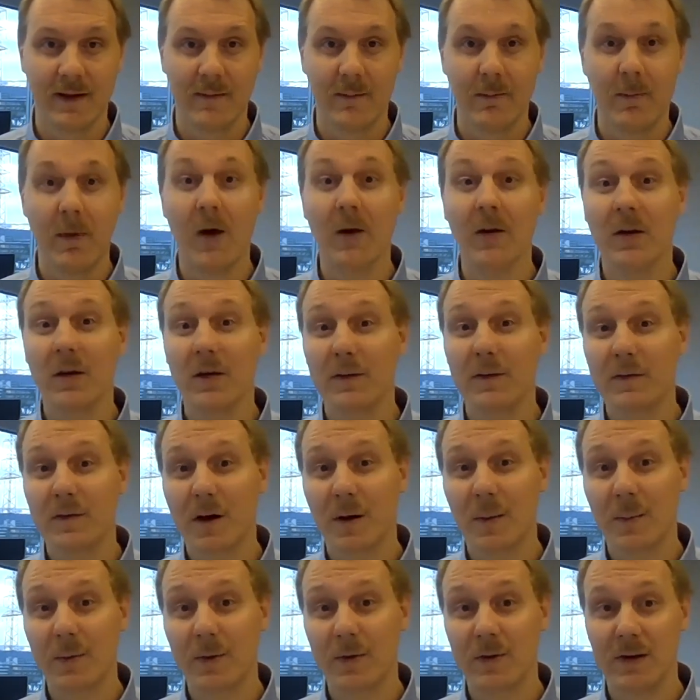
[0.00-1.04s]
Model of
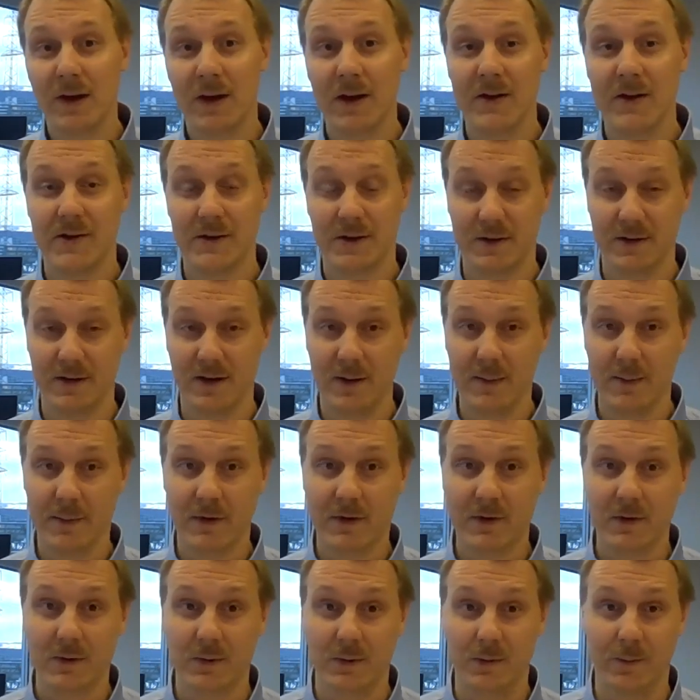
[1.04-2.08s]
computation, number
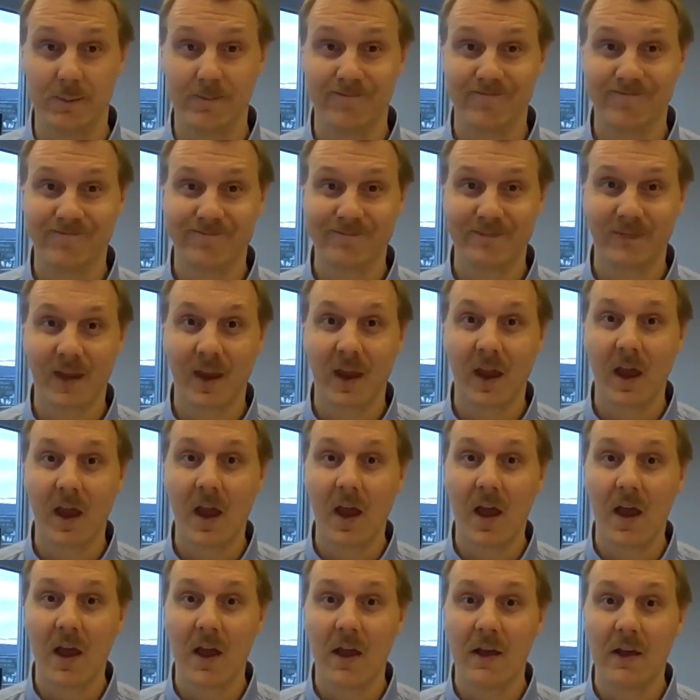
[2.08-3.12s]
2.
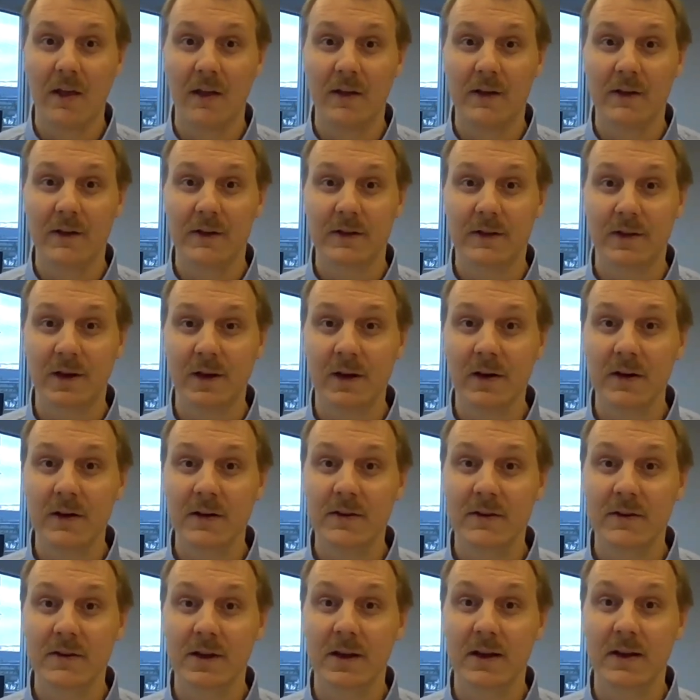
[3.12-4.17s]

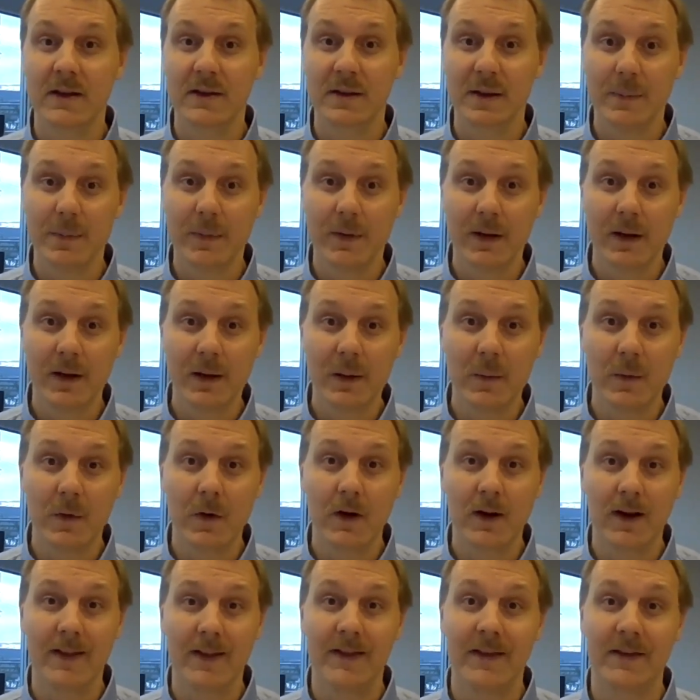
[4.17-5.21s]
Snarks typically
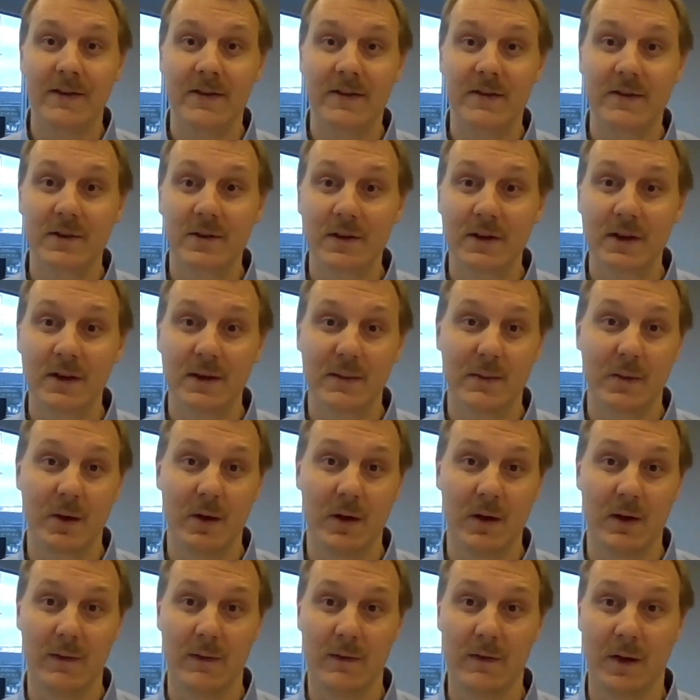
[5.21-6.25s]
work in the circuit
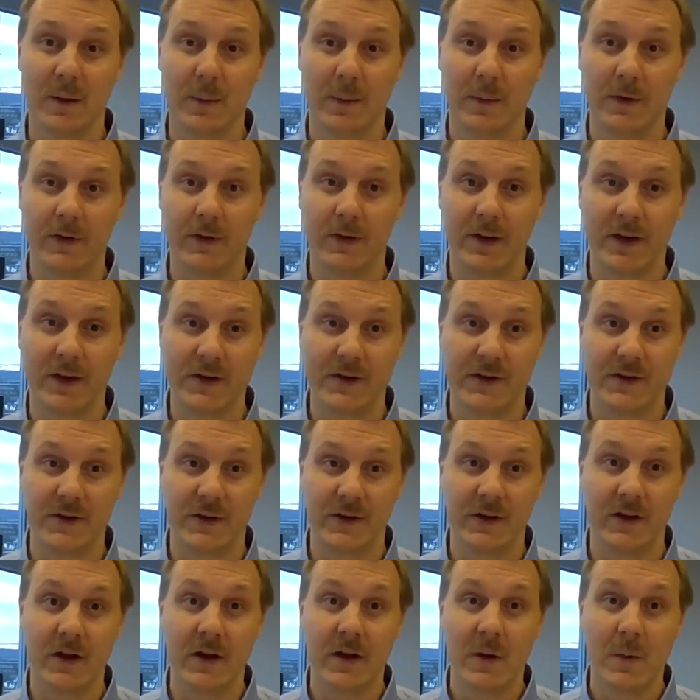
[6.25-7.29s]
model of
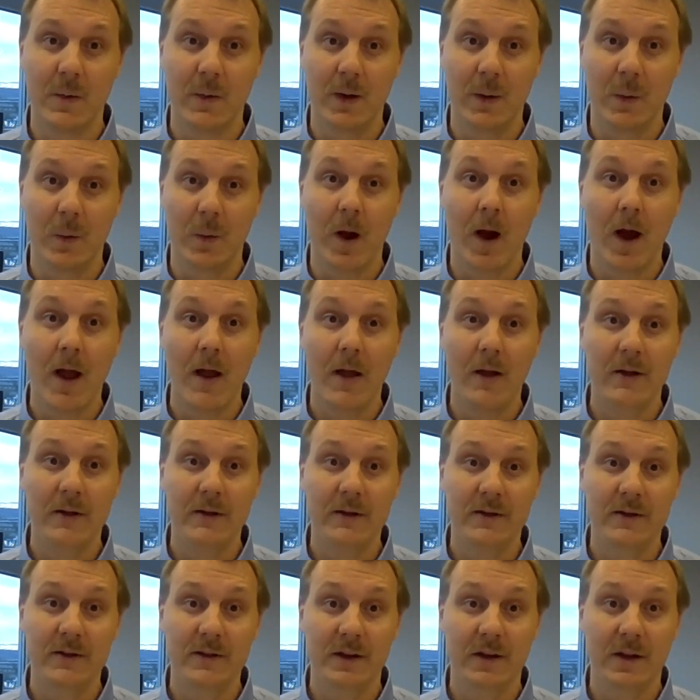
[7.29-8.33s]
computation, where
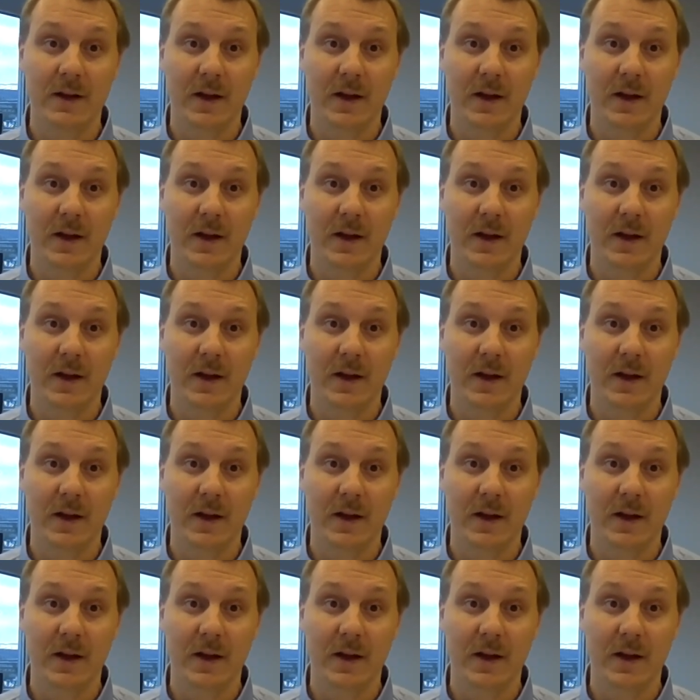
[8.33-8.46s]
wires